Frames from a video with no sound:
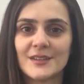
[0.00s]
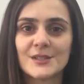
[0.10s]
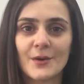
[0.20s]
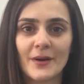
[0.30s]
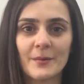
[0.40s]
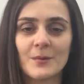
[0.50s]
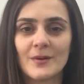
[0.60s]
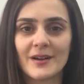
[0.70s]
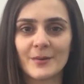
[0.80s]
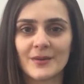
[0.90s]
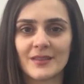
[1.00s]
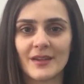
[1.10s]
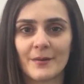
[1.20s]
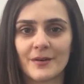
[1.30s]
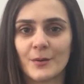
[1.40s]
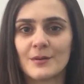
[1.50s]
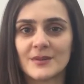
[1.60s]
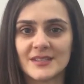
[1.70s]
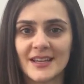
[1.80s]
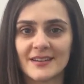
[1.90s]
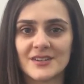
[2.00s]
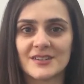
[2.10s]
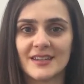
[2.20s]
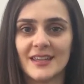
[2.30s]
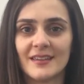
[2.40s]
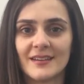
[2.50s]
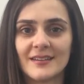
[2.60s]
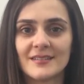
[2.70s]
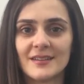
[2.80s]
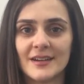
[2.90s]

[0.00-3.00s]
So I will work with our equipment technician here.